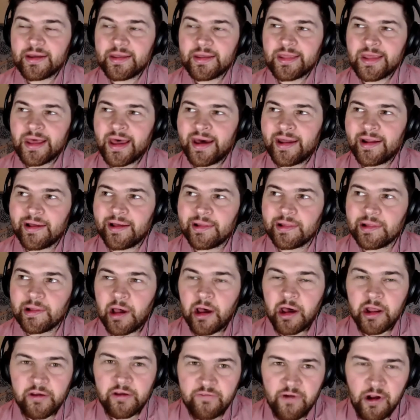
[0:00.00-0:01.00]
that a
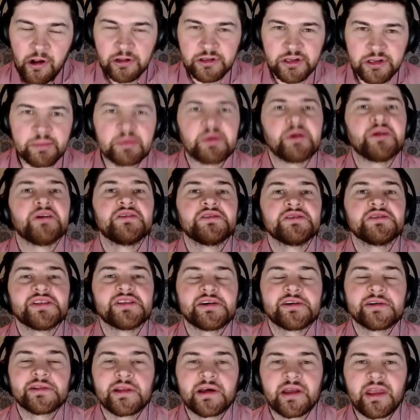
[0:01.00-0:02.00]
lot of entrepreneurs,
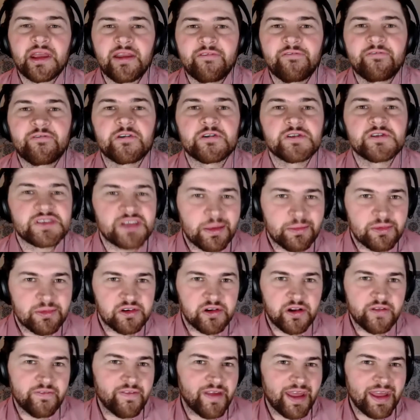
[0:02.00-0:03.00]
they're looking for some
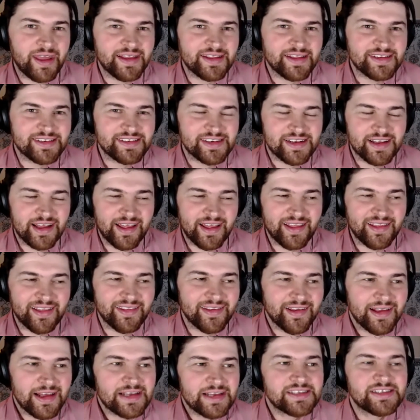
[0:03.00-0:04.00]
sort of edge and
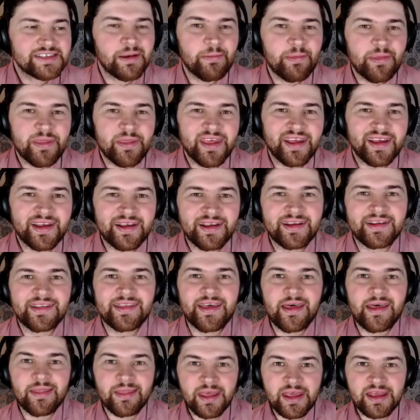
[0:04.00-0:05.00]
something
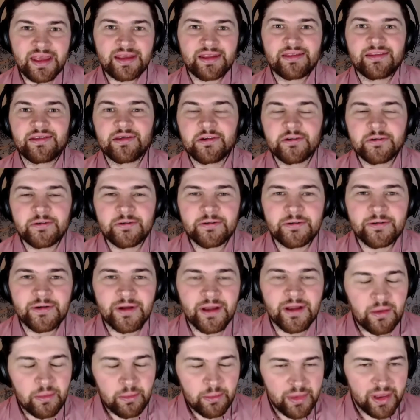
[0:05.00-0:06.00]
that they can do
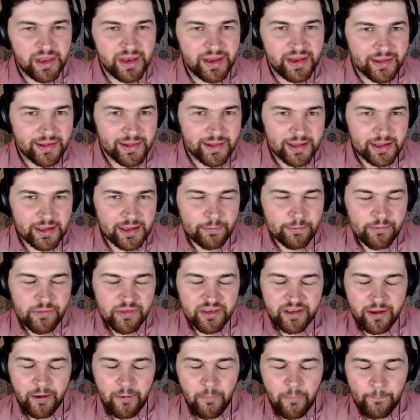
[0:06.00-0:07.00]
immediately.
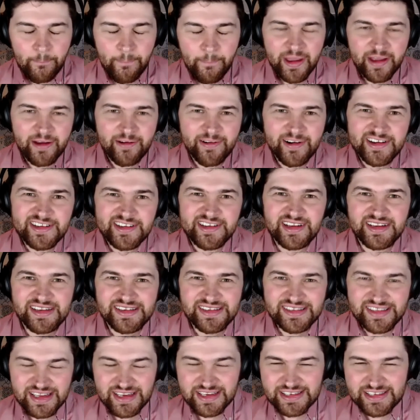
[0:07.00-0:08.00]
So my question
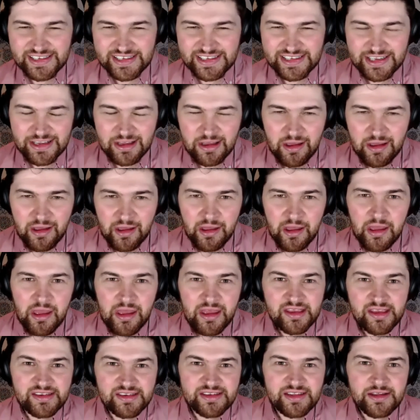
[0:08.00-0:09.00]
is this:
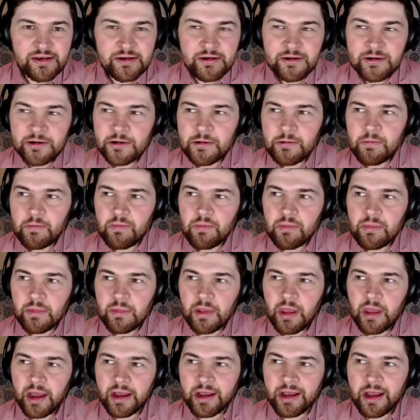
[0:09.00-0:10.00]
is there
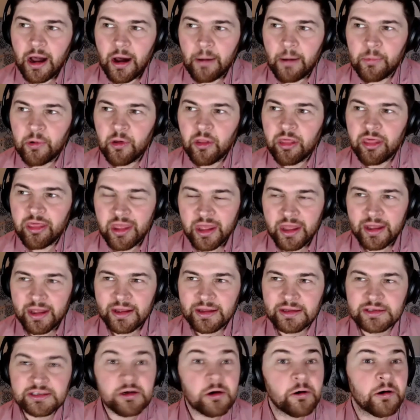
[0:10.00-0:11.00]
a couple
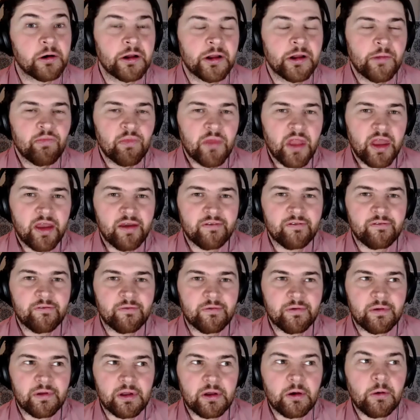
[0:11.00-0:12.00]
things, or if
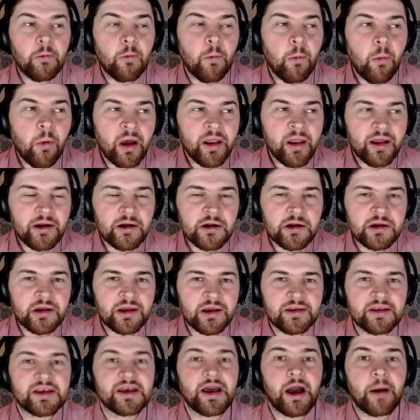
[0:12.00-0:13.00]
what are
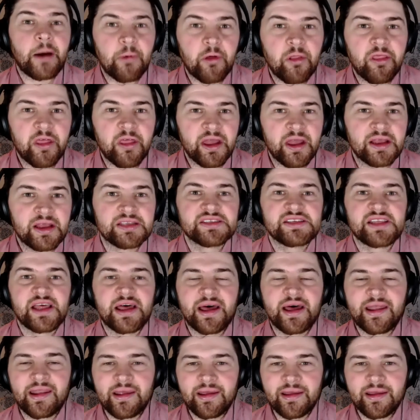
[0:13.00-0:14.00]
a couple things
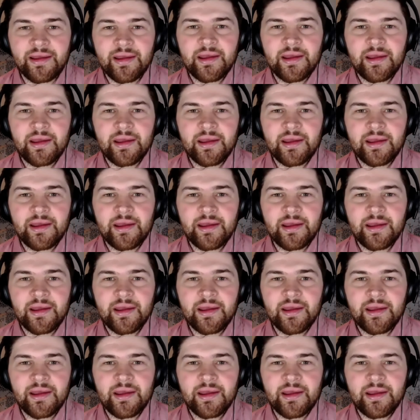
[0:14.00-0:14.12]
that